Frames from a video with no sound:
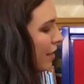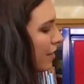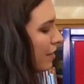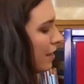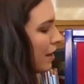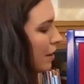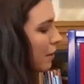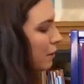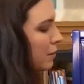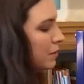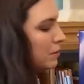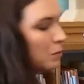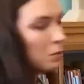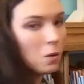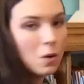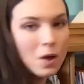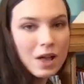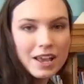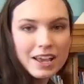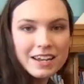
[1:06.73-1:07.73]
there was
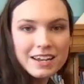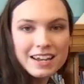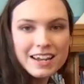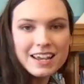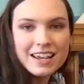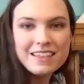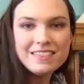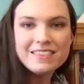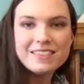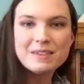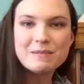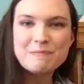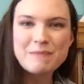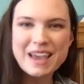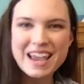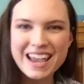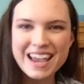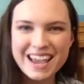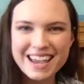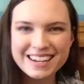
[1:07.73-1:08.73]
one in the
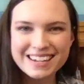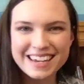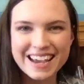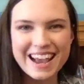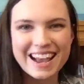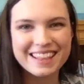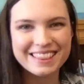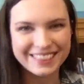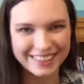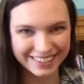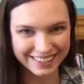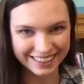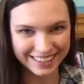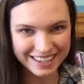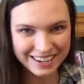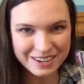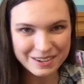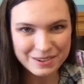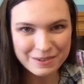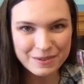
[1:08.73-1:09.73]
bed, and the
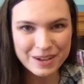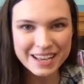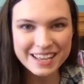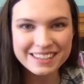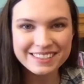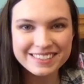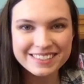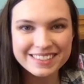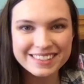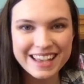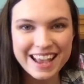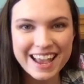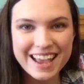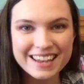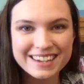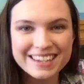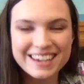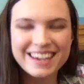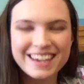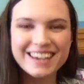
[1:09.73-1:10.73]
little one
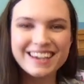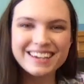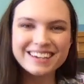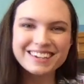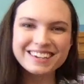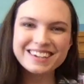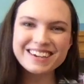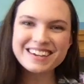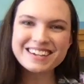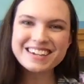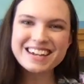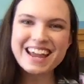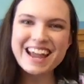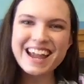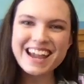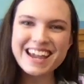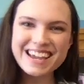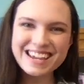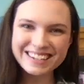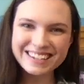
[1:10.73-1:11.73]
said, Good
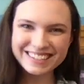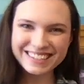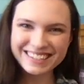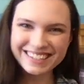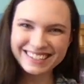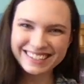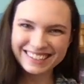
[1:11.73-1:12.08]
night.